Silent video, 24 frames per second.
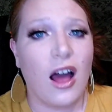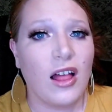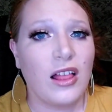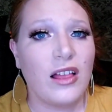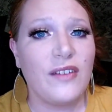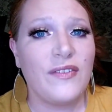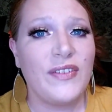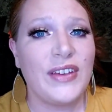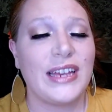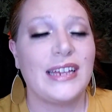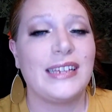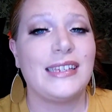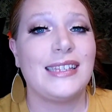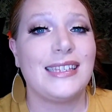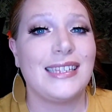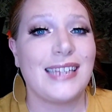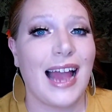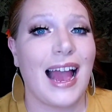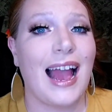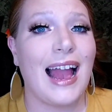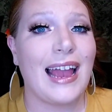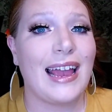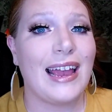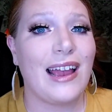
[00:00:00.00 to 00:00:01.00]
All of his
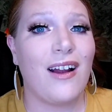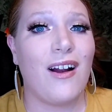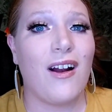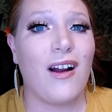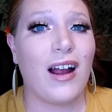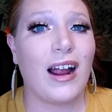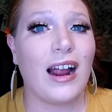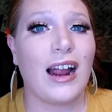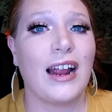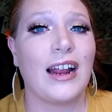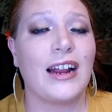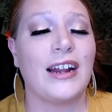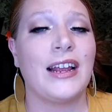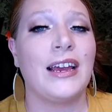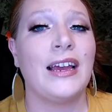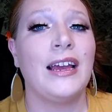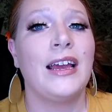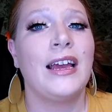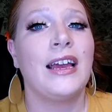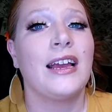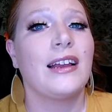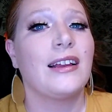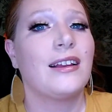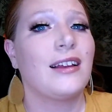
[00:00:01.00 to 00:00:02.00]

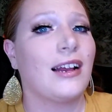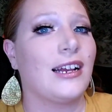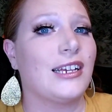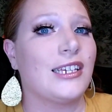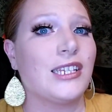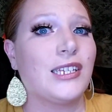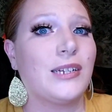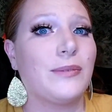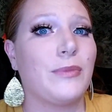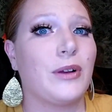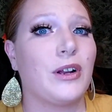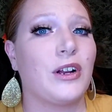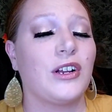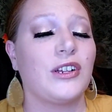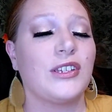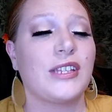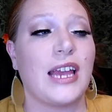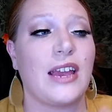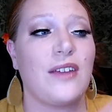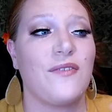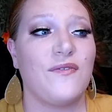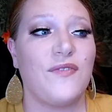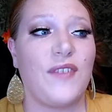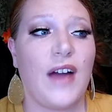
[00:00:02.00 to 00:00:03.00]
diehard
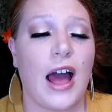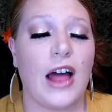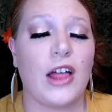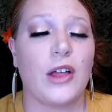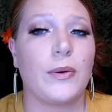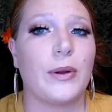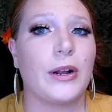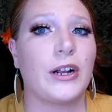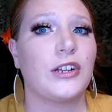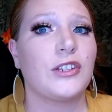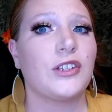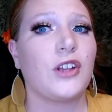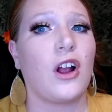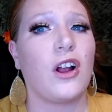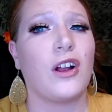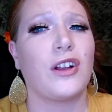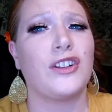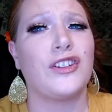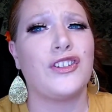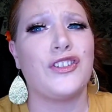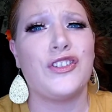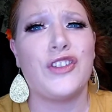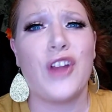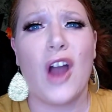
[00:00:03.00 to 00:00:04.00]
customers and followers
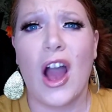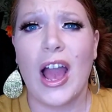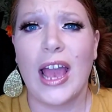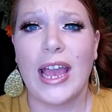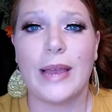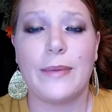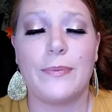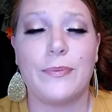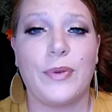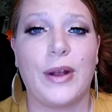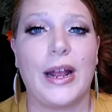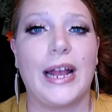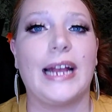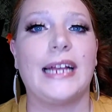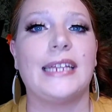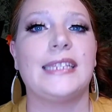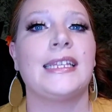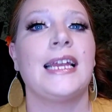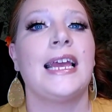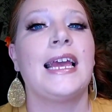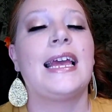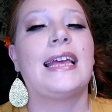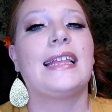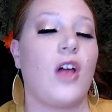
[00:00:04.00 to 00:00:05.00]
are not
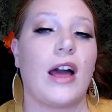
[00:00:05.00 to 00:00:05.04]
impressed.